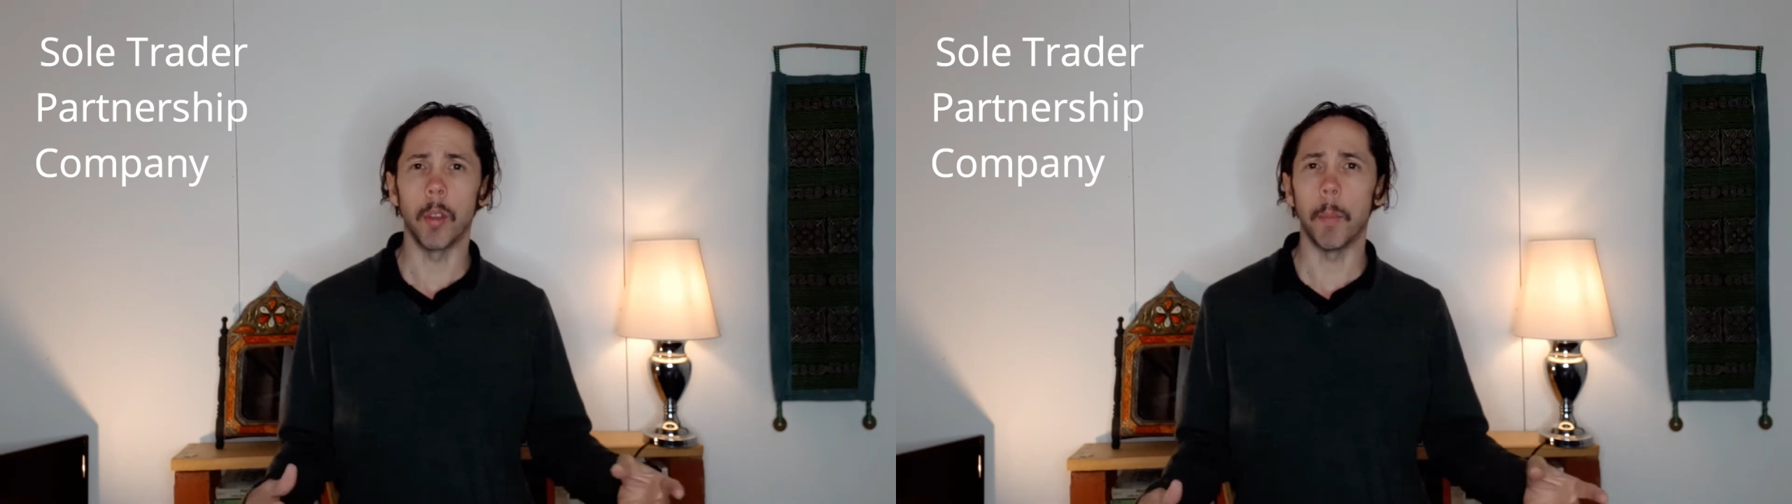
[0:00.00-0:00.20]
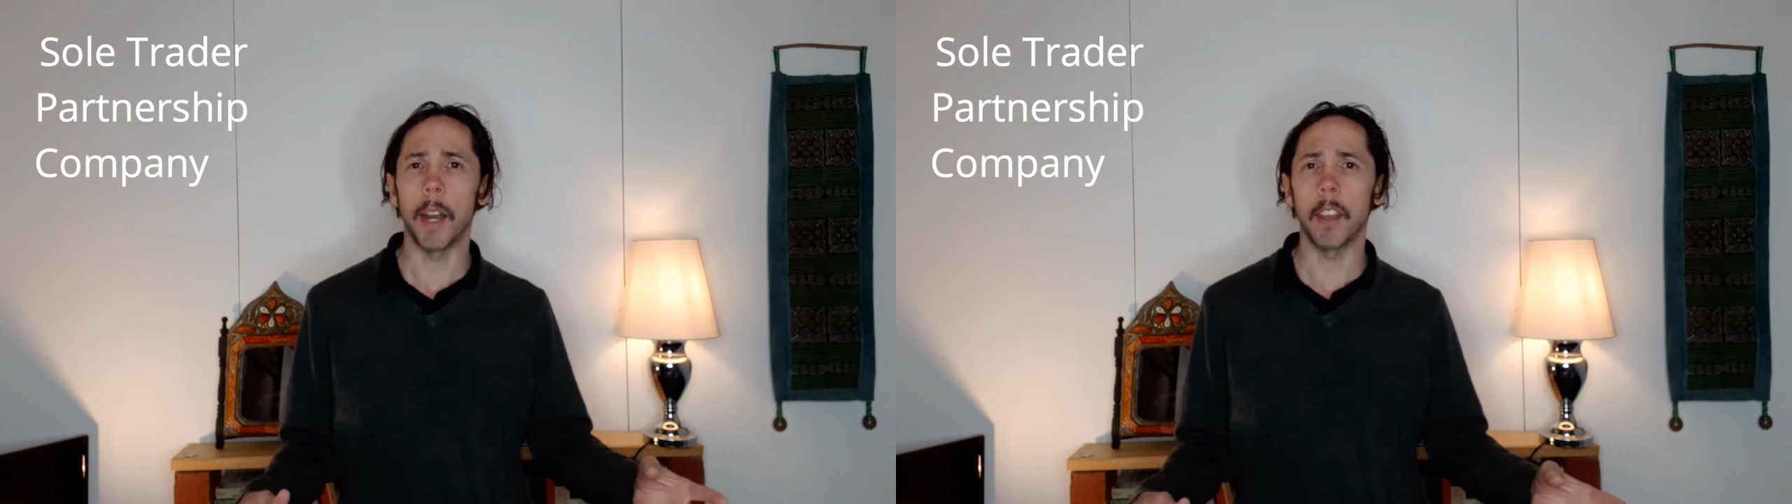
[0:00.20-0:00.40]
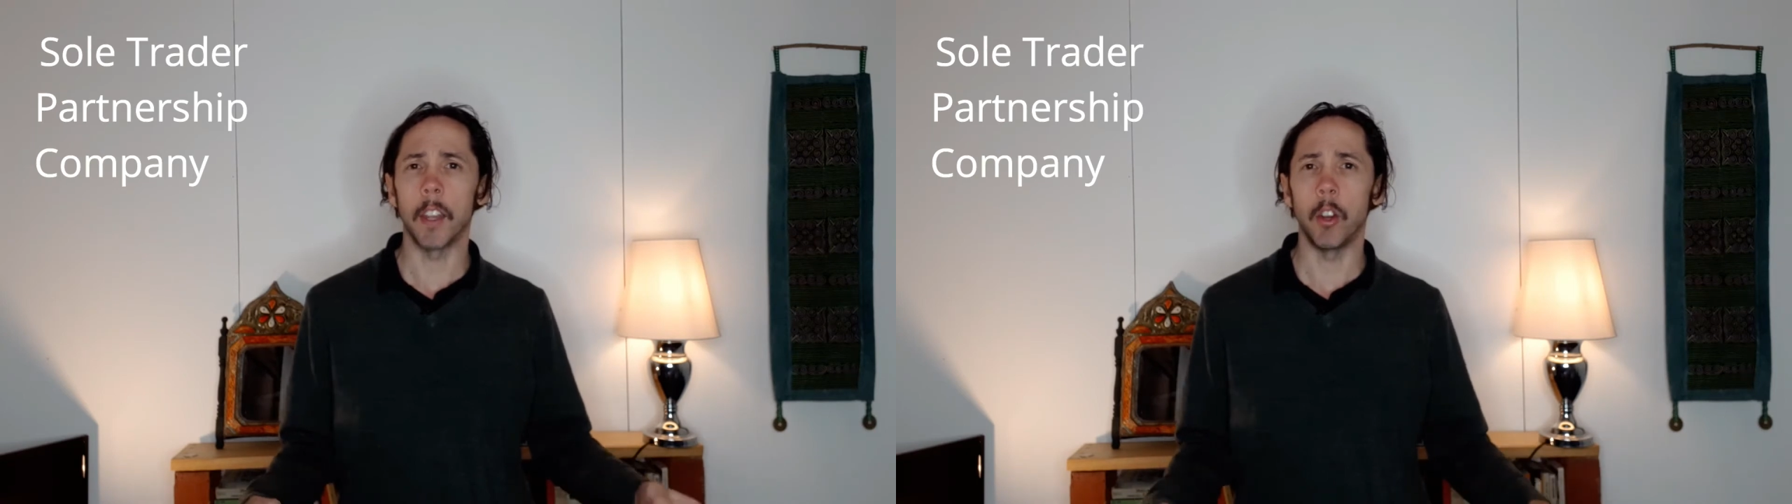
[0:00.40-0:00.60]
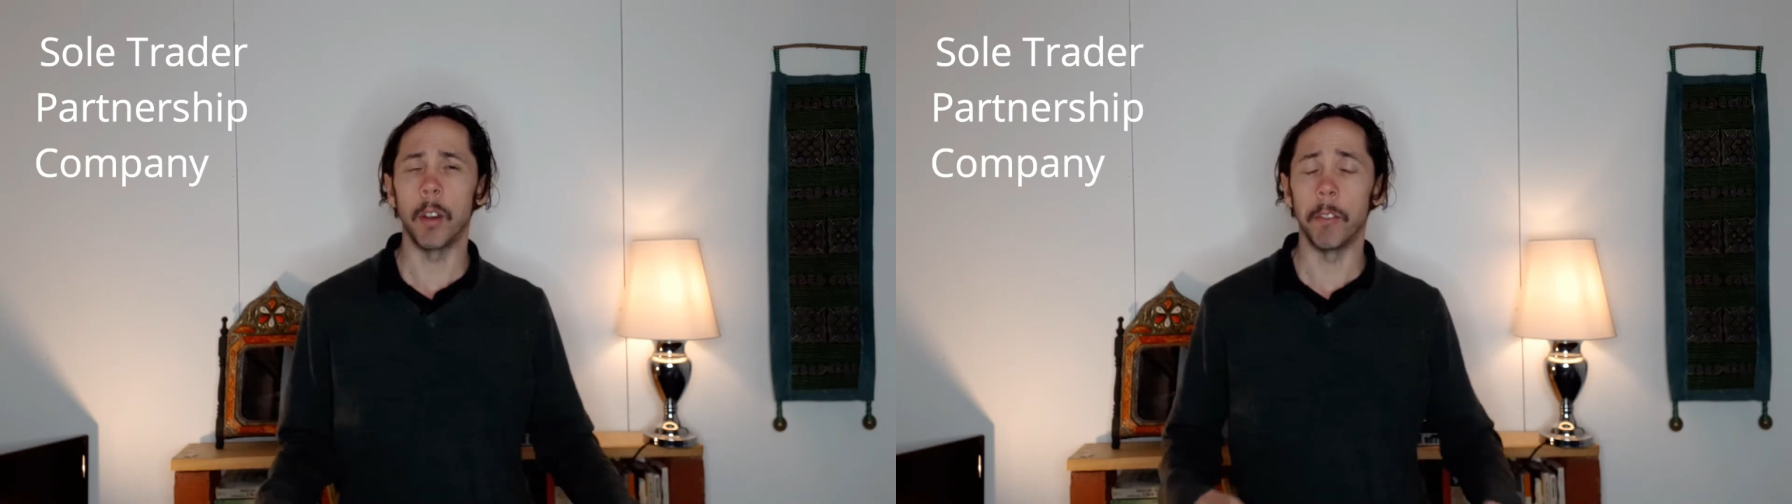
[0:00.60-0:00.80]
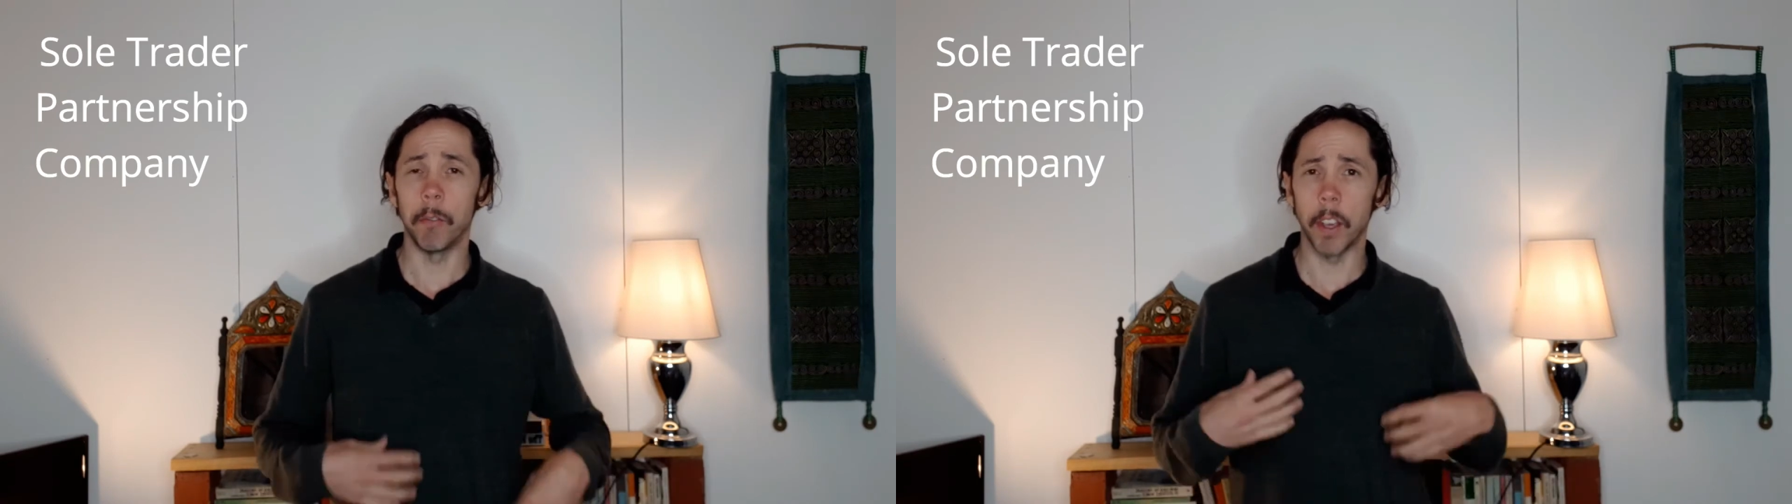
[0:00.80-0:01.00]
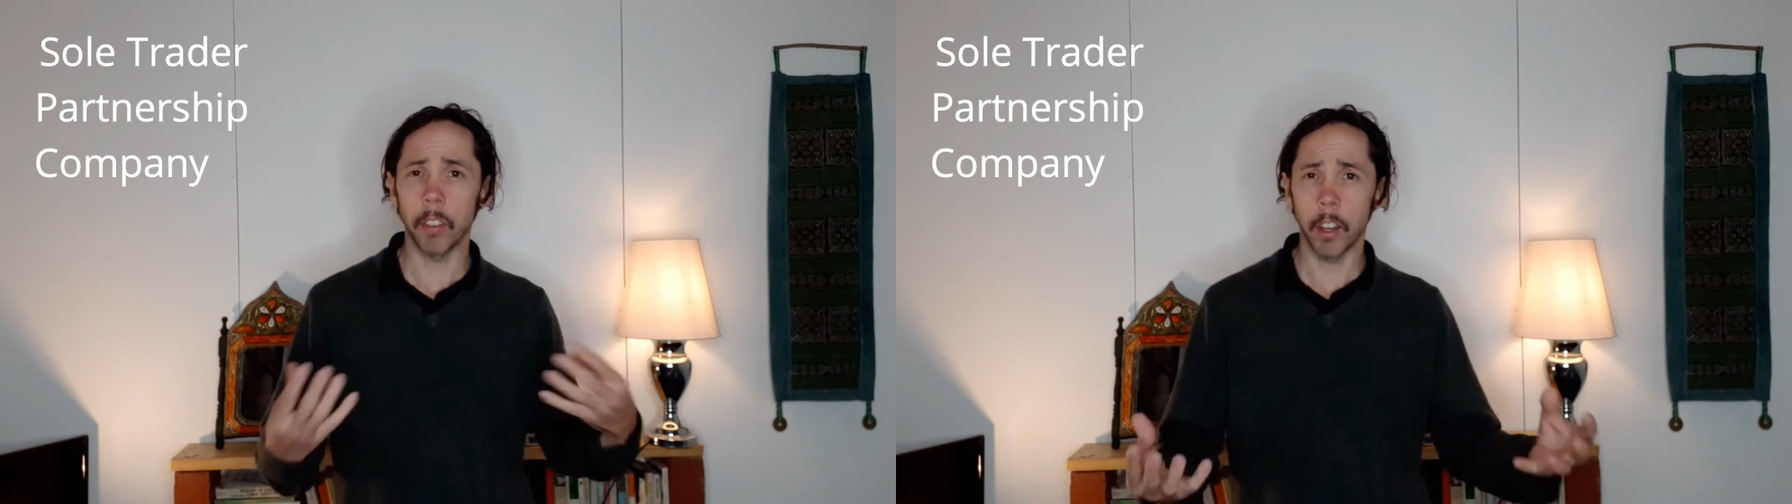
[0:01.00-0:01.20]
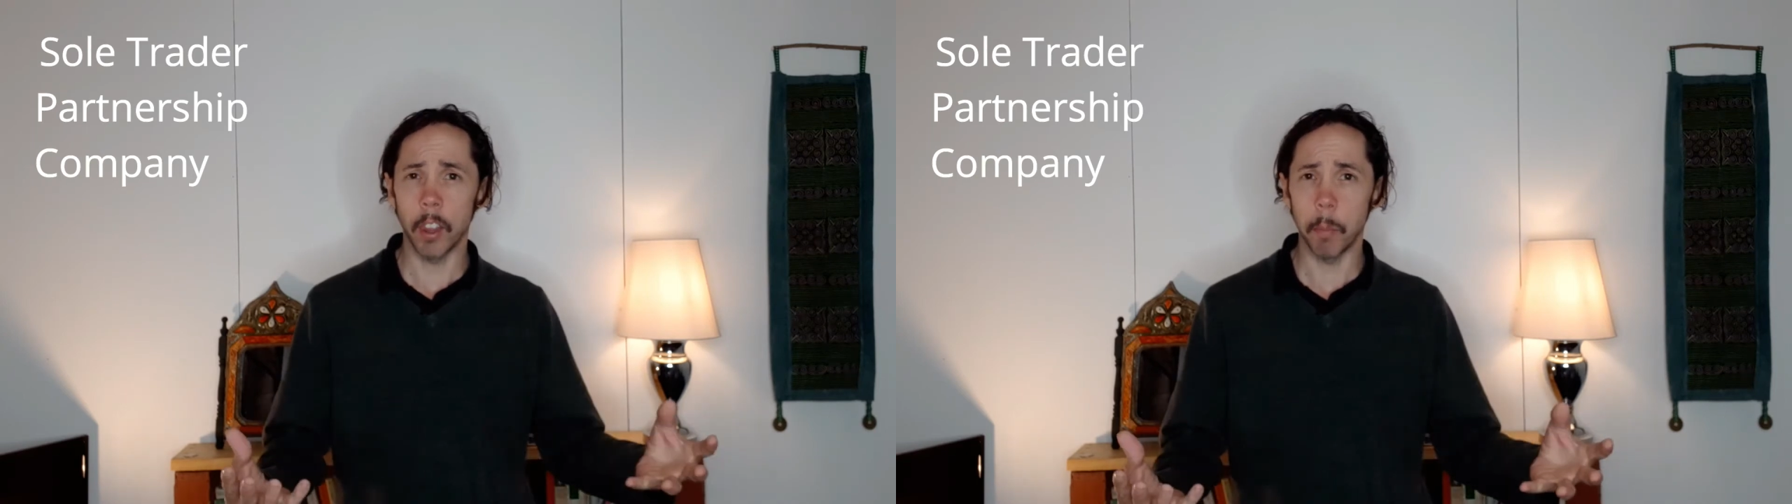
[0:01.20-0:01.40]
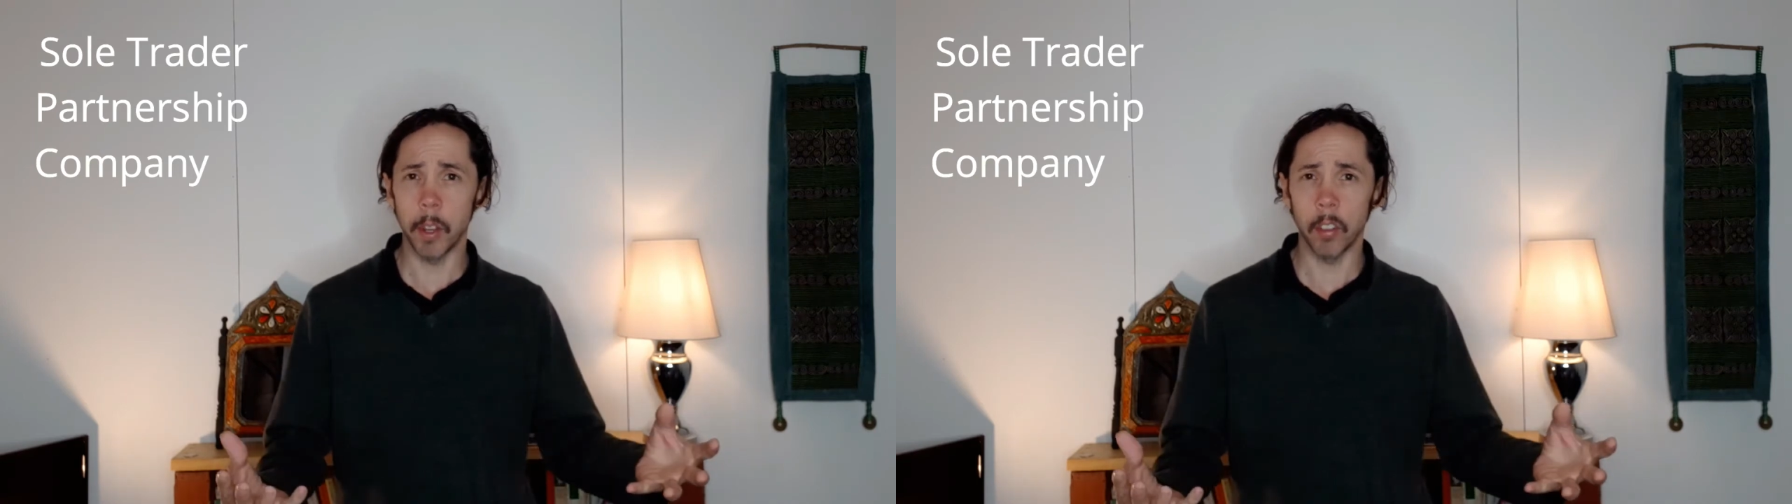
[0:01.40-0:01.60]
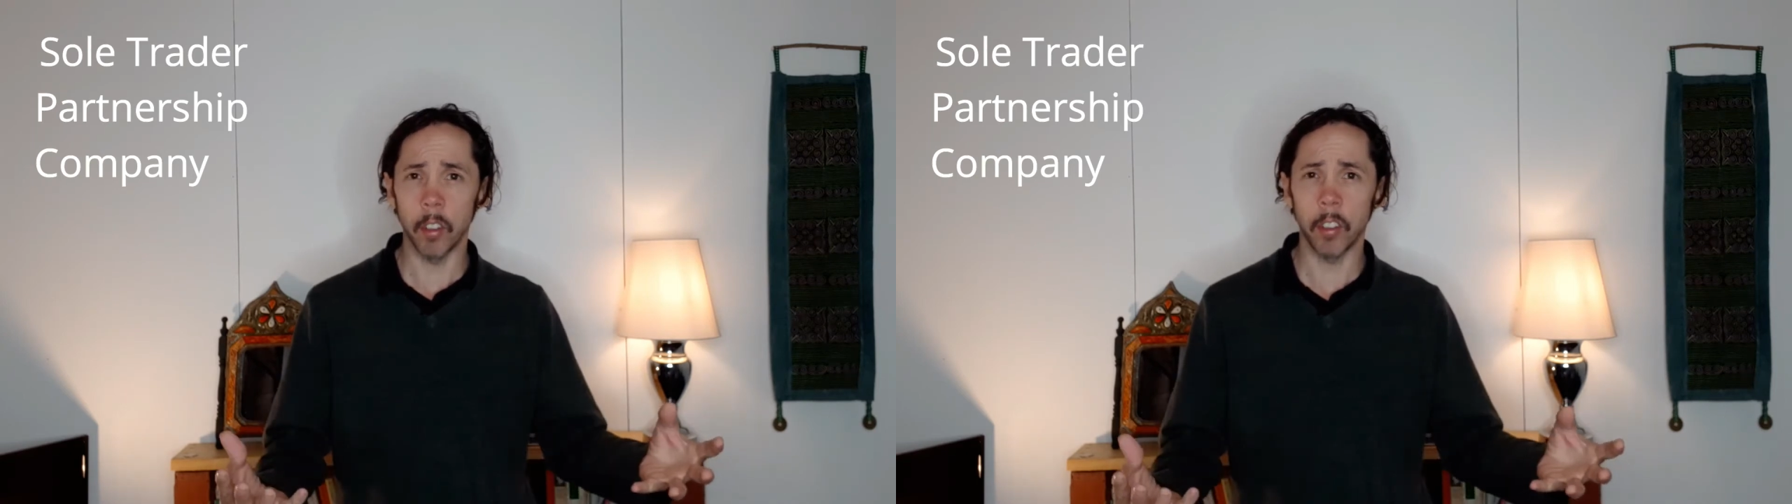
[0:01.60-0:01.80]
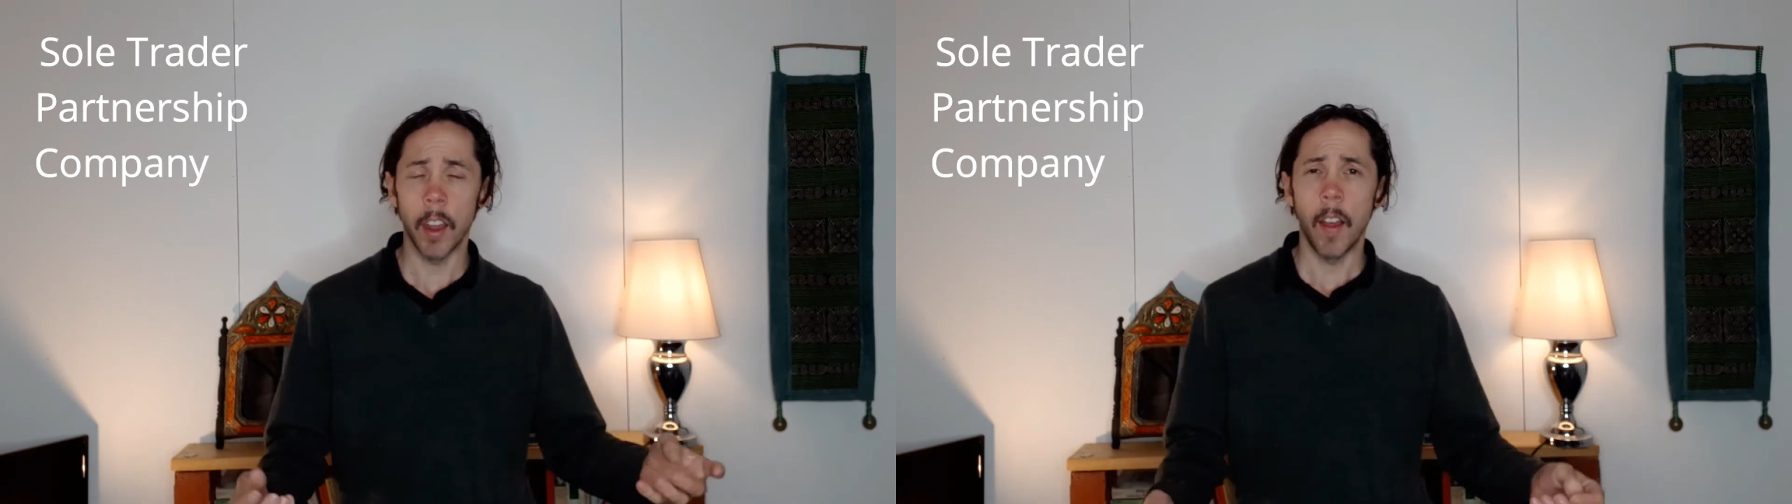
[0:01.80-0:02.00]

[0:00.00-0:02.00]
money that you have invested in the business,